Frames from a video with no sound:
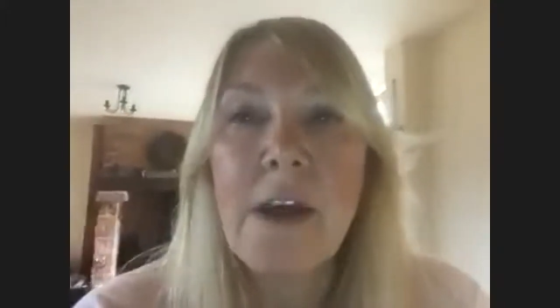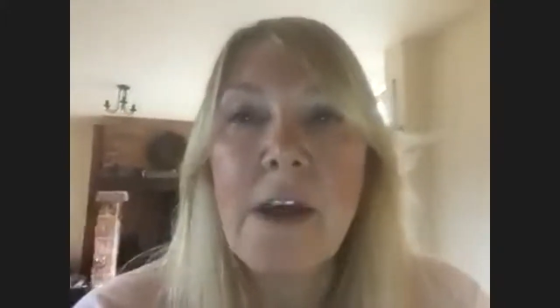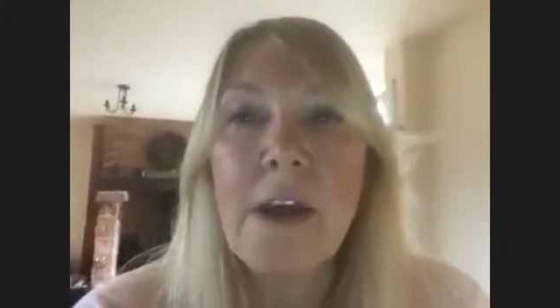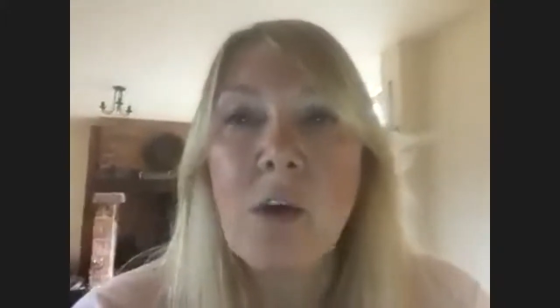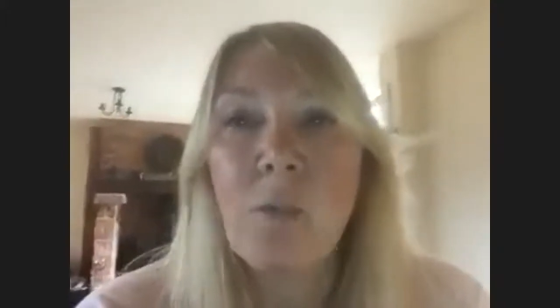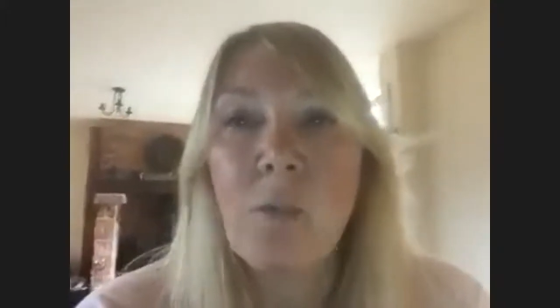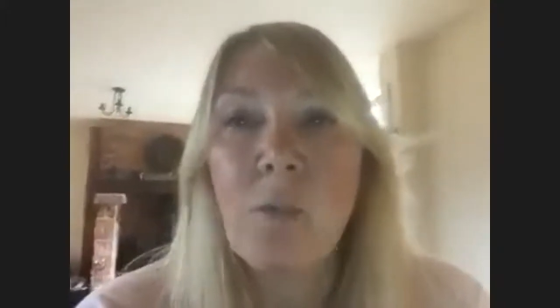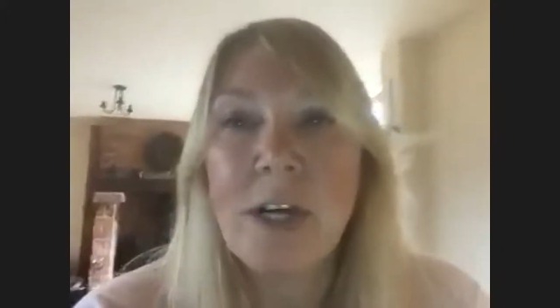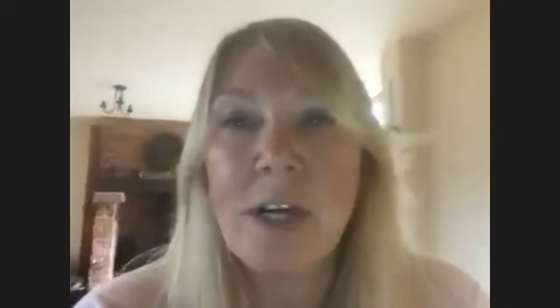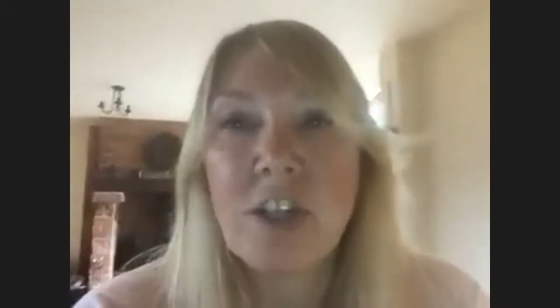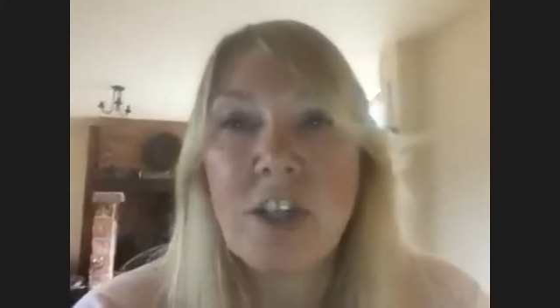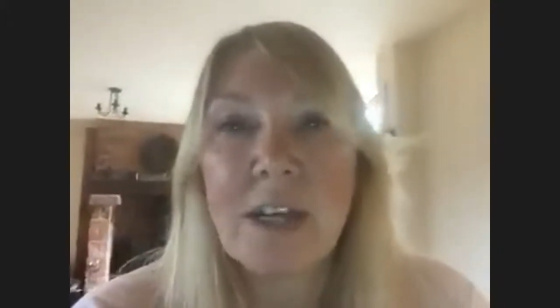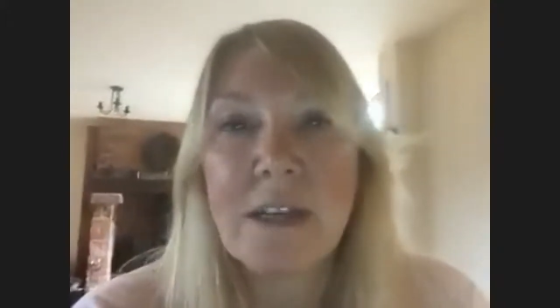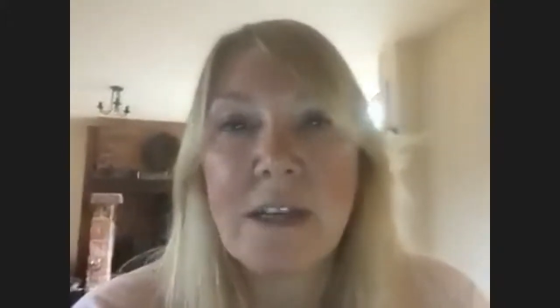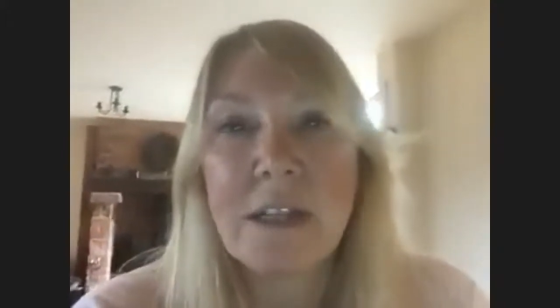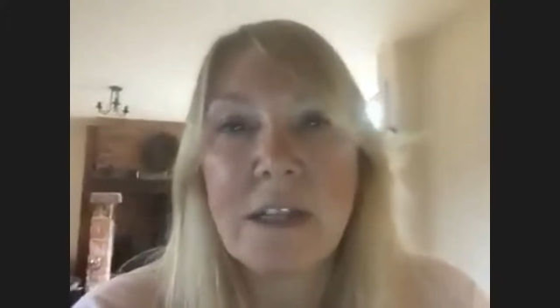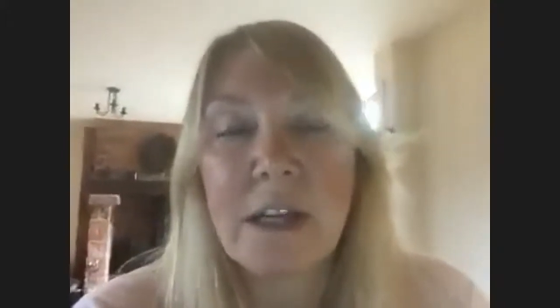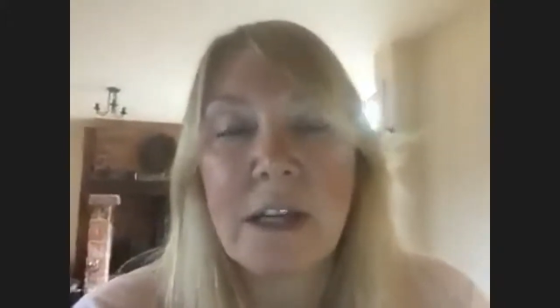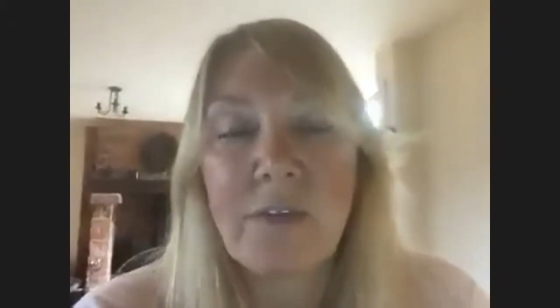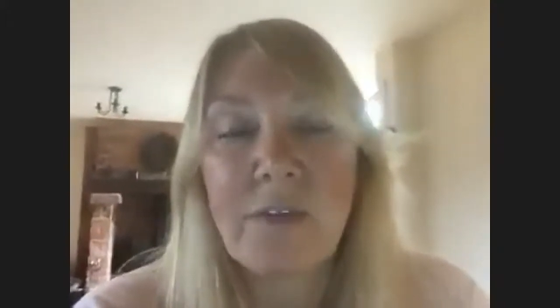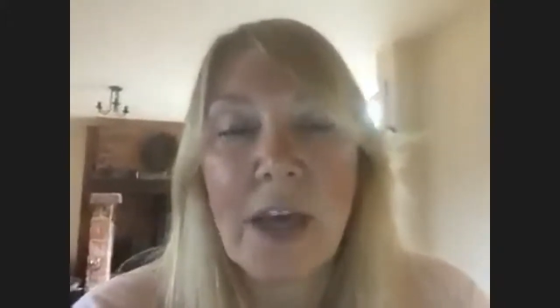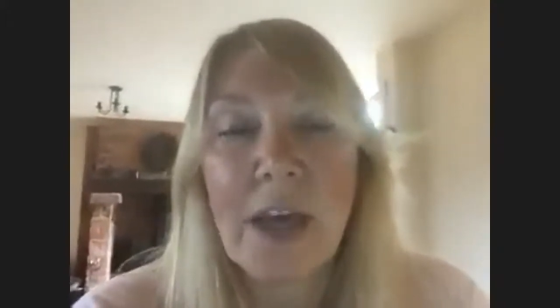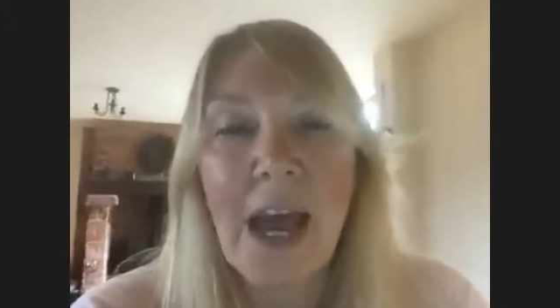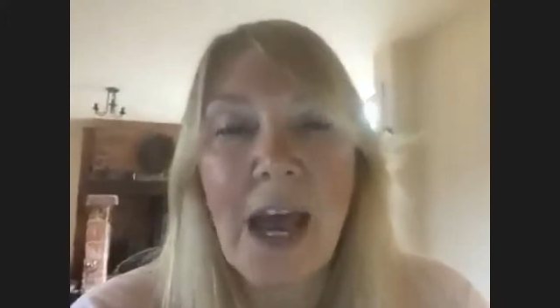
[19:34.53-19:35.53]
which says that
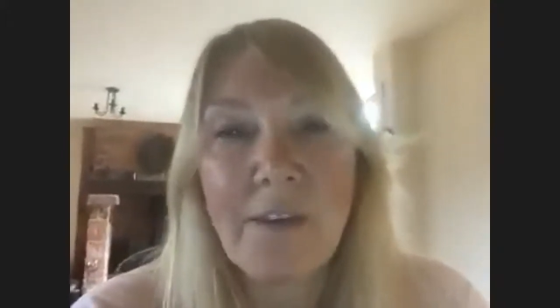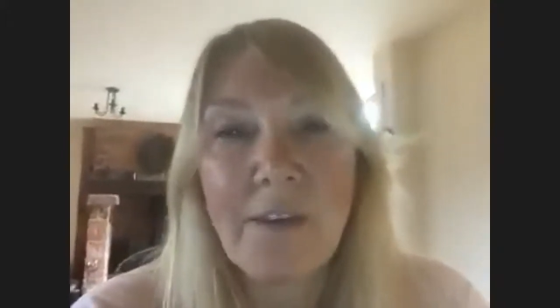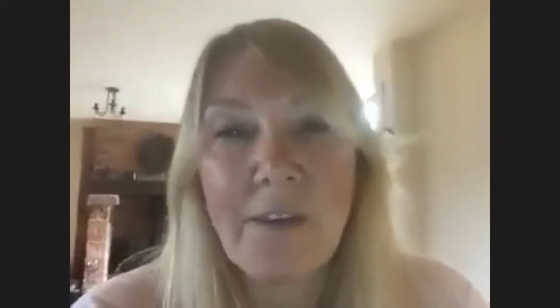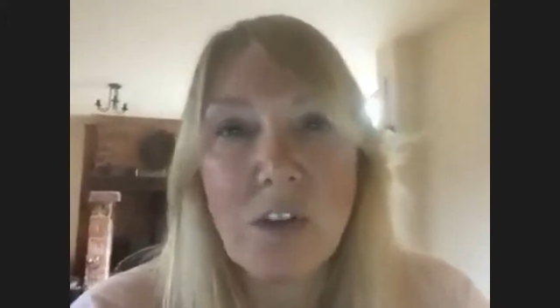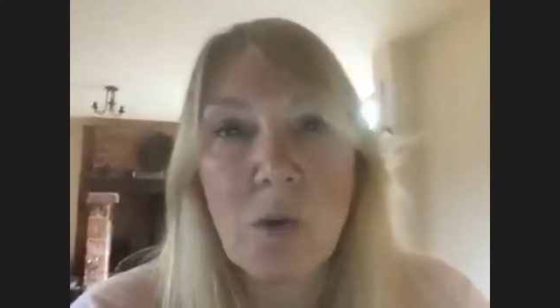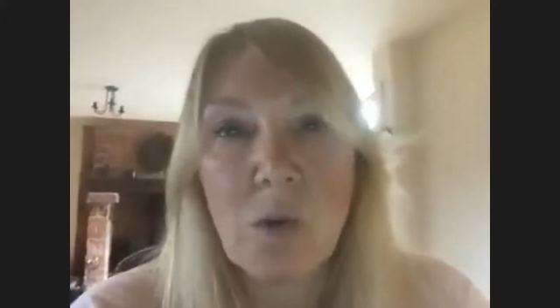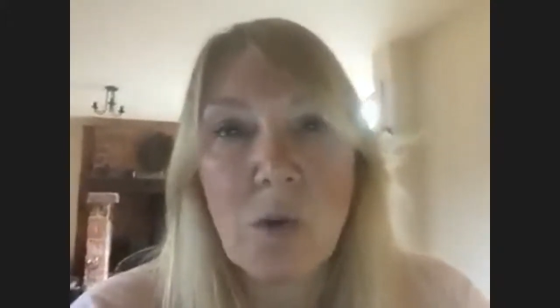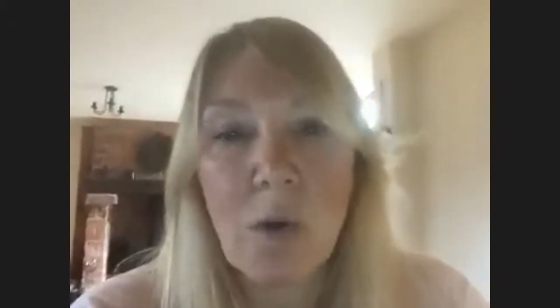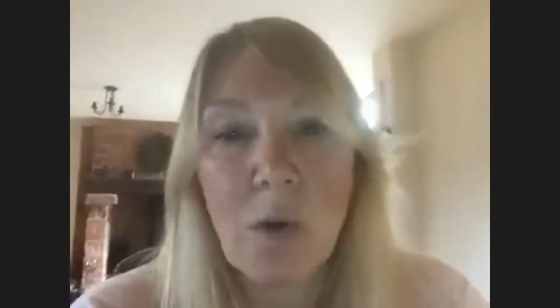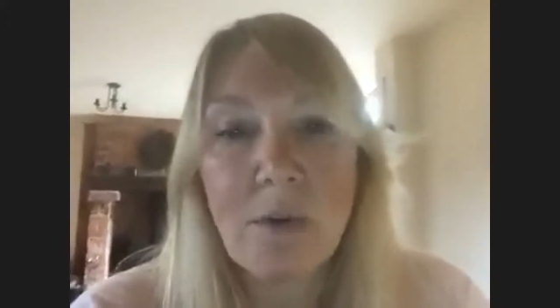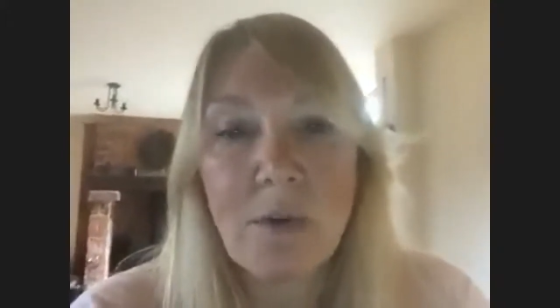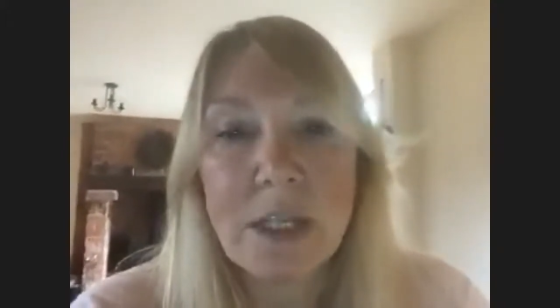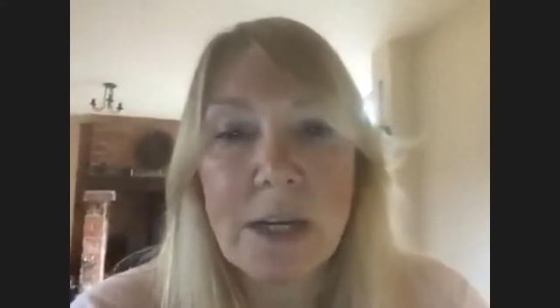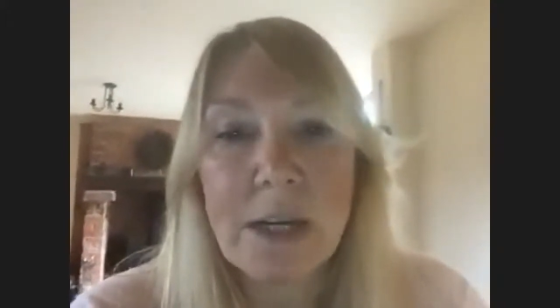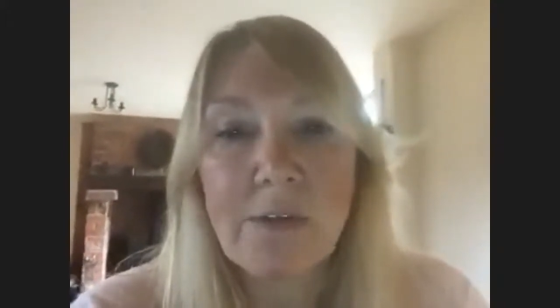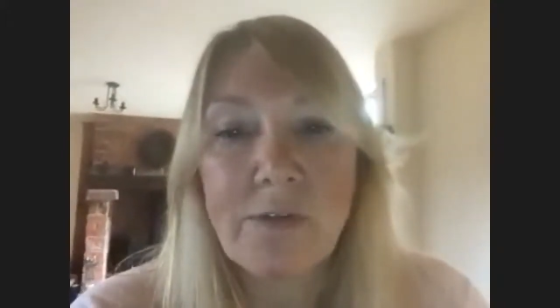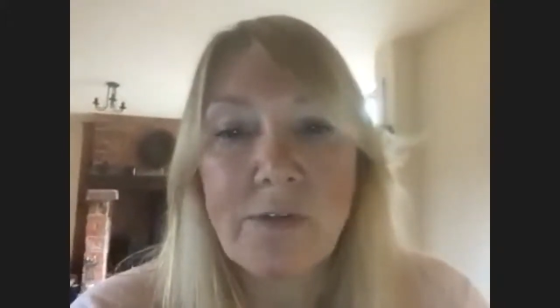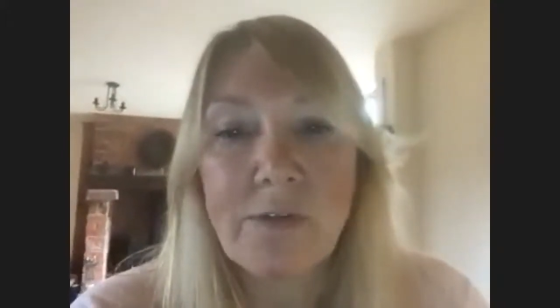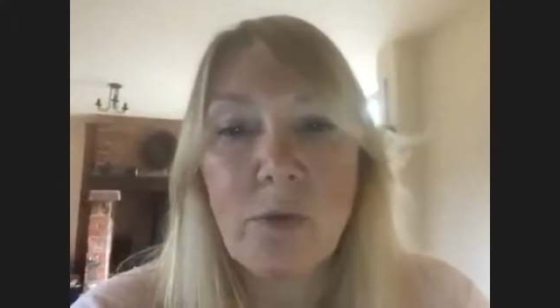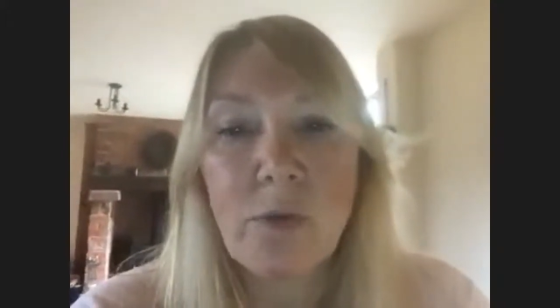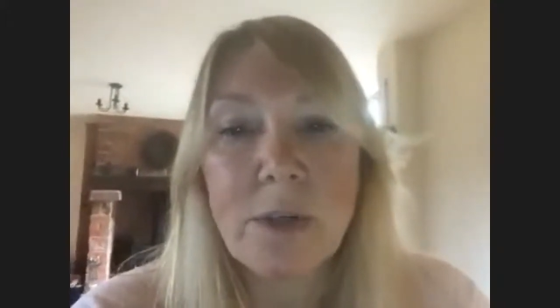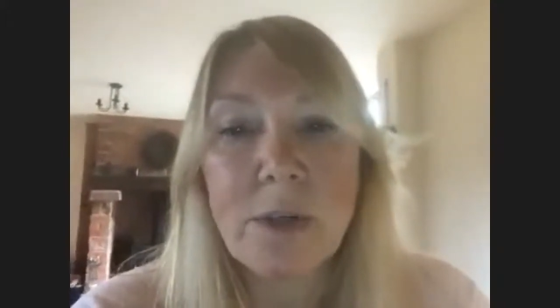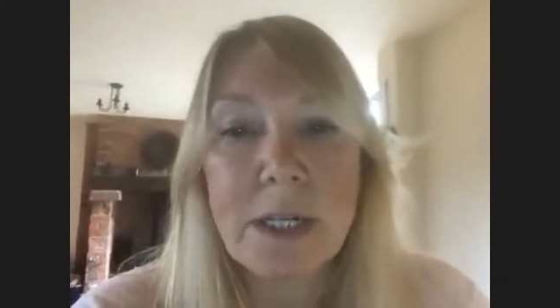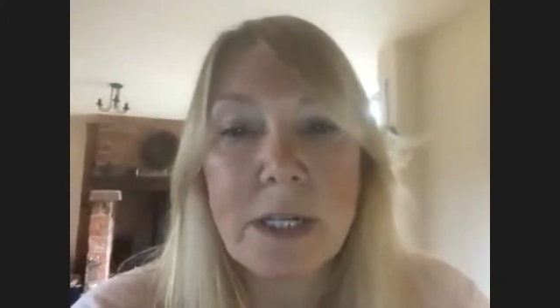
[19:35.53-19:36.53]
if they have to quarantine
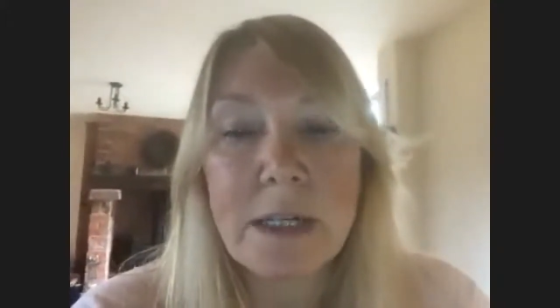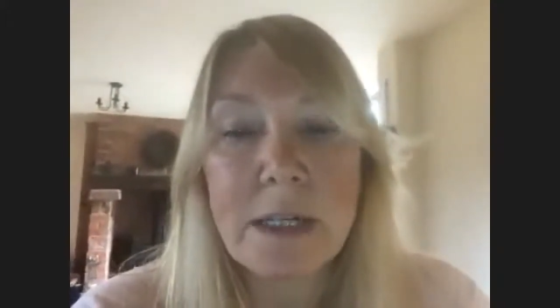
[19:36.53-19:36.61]
for